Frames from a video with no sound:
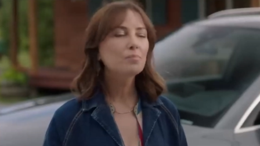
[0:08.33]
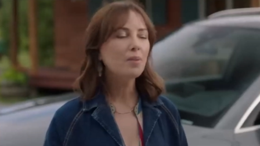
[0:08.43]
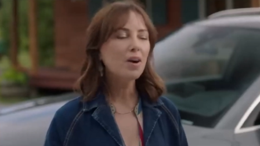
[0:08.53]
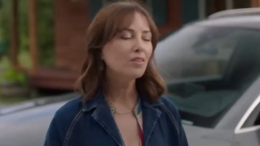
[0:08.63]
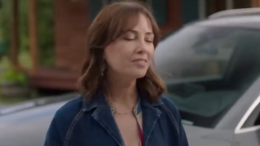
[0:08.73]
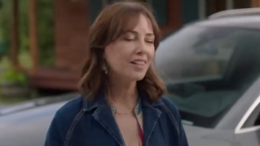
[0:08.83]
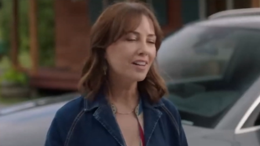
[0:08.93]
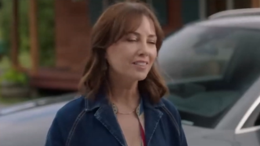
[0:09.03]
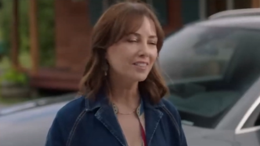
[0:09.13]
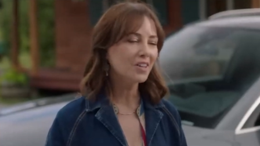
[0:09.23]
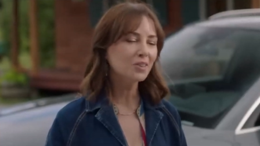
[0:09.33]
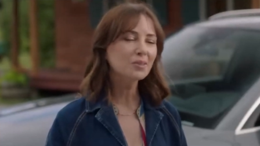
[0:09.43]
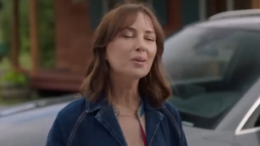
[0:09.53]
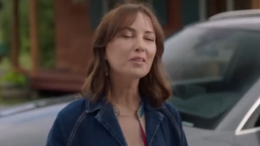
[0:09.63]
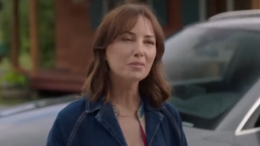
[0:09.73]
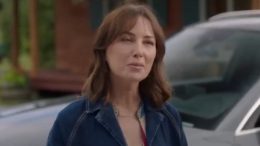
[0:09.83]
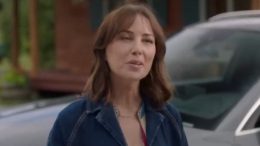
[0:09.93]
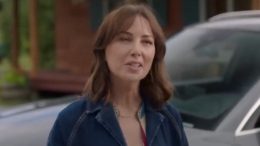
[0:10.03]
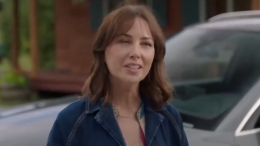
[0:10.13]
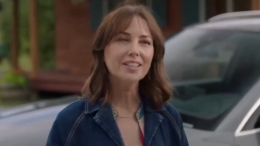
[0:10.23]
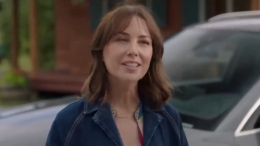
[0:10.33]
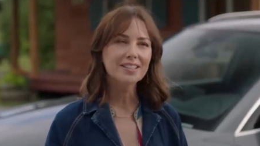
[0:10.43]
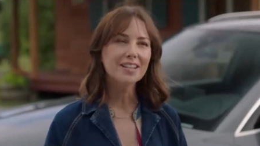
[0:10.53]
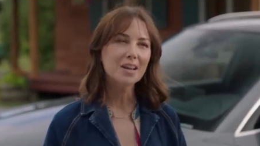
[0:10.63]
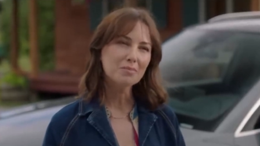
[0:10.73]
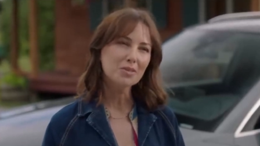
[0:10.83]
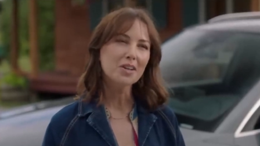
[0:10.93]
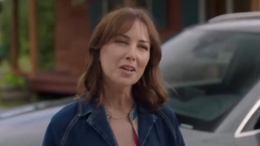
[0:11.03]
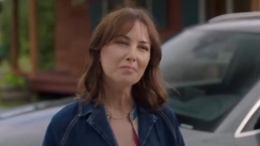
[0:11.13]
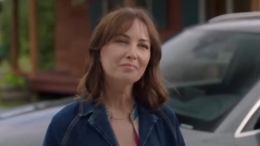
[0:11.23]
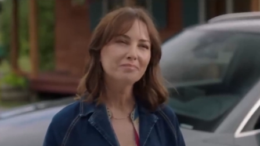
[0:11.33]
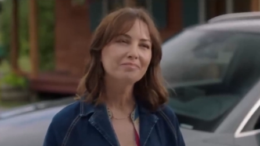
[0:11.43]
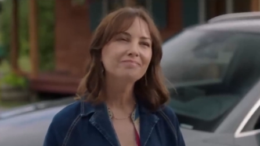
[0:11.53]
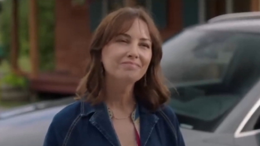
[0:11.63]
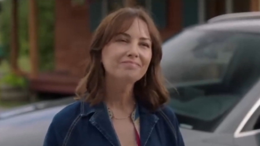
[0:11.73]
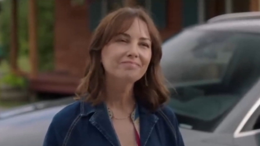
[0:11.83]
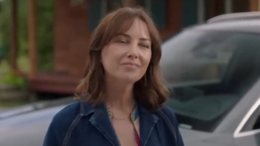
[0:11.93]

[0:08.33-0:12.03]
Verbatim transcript: in a penultimate episode? Time really does fly.